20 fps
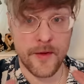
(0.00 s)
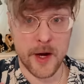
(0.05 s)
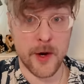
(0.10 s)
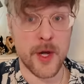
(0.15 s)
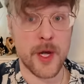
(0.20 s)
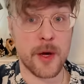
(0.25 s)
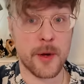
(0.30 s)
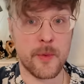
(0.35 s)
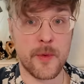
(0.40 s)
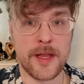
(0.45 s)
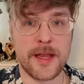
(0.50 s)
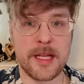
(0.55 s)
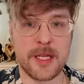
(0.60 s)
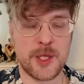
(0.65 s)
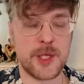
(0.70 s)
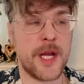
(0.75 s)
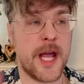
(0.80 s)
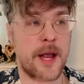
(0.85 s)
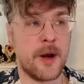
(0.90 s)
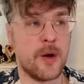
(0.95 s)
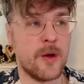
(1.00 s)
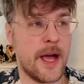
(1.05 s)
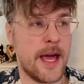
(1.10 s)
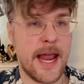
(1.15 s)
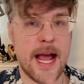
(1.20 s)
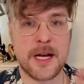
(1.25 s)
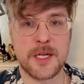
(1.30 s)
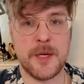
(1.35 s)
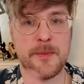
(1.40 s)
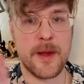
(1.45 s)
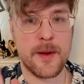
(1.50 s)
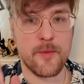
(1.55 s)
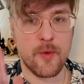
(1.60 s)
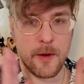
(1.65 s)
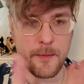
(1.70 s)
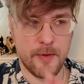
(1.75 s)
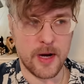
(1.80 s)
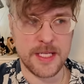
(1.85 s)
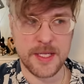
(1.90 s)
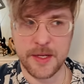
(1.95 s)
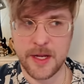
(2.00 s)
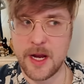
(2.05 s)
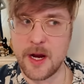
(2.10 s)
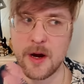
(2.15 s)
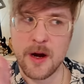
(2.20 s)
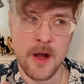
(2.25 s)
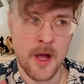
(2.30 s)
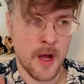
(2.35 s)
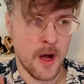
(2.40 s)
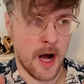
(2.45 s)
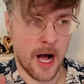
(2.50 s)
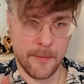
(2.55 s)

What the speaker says: very good with this channel and actually being more present here